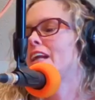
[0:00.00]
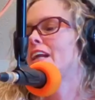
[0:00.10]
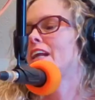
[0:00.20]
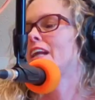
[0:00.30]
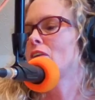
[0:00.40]
that
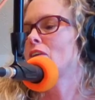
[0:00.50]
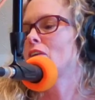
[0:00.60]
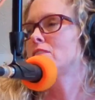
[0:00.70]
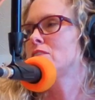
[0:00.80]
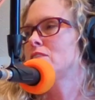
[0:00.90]
i thought
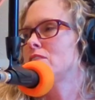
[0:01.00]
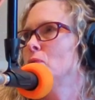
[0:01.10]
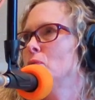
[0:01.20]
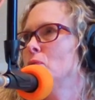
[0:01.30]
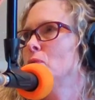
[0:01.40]
about
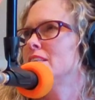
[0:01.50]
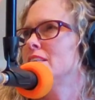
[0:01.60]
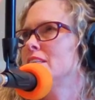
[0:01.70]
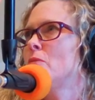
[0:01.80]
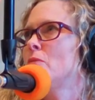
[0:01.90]
too
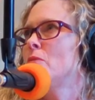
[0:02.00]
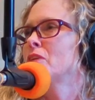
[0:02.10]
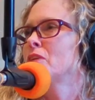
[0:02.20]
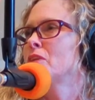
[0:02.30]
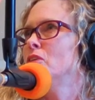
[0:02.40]
is
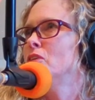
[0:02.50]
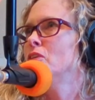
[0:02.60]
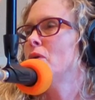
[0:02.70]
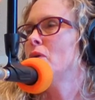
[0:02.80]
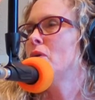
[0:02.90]
you
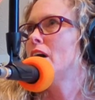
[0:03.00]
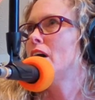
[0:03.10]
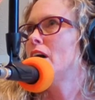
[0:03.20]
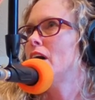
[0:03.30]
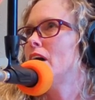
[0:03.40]
know
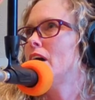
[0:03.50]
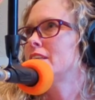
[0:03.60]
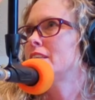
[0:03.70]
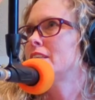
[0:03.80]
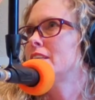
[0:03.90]

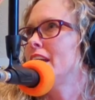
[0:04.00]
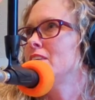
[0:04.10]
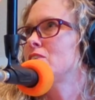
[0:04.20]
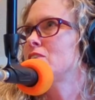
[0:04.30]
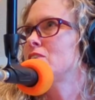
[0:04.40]

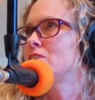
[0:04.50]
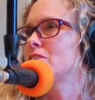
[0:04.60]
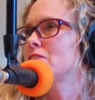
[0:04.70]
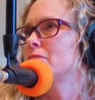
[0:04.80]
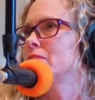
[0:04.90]

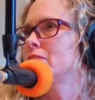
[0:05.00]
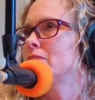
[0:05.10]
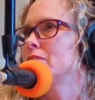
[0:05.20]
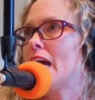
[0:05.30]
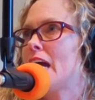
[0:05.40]
teenagers
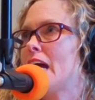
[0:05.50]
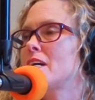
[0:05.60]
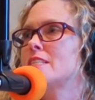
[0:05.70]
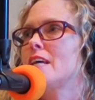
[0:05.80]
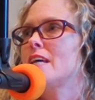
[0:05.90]
and i'm
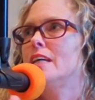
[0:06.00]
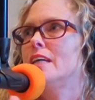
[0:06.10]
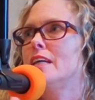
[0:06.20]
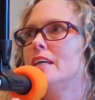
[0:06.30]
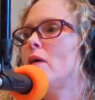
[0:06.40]
not saying
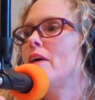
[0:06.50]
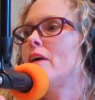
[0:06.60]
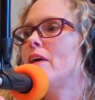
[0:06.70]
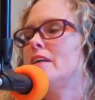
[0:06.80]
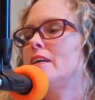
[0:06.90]
in any way
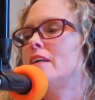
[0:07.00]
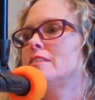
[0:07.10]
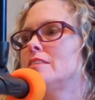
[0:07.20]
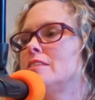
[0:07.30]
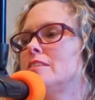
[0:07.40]
that
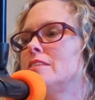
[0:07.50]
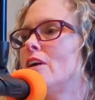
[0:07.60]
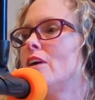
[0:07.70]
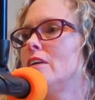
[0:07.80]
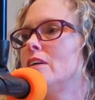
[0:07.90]

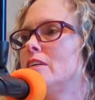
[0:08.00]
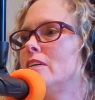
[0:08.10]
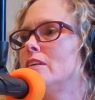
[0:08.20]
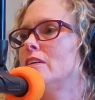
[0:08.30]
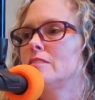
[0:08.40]

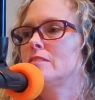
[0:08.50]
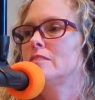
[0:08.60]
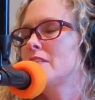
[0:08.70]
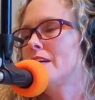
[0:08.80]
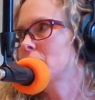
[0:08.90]
tawnya
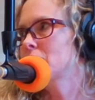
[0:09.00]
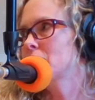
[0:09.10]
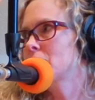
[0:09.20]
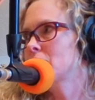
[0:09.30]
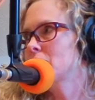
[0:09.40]
was
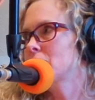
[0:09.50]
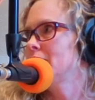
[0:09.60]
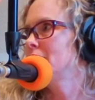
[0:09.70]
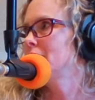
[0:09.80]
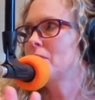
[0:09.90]
sexually
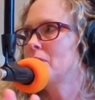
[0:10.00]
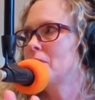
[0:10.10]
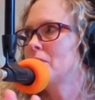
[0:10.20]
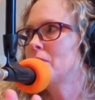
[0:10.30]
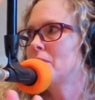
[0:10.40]
active i'm
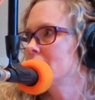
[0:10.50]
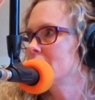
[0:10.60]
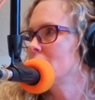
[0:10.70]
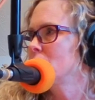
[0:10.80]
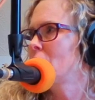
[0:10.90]
not trying to
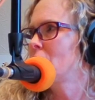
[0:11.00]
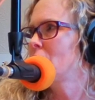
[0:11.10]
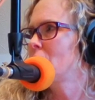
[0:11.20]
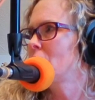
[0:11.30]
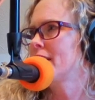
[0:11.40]
insinuate
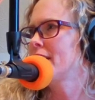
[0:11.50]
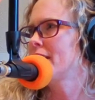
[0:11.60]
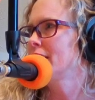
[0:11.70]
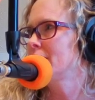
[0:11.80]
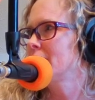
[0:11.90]
i'm just
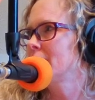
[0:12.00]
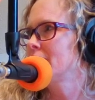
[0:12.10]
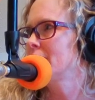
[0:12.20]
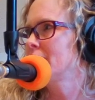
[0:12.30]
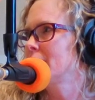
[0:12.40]
saying that this
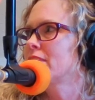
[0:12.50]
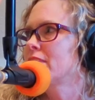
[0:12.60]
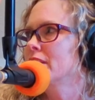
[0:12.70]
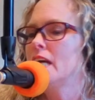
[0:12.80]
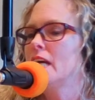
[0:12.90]
would be a
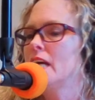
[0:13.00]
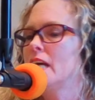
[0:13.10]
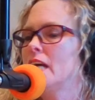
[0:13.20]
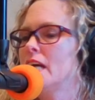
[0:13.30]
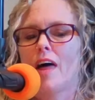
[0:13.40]
theory
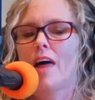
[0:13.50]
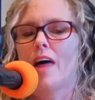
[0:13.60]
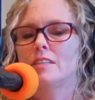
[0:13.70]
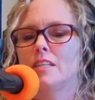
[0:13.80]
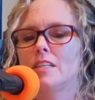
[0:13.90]

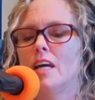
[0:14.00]
that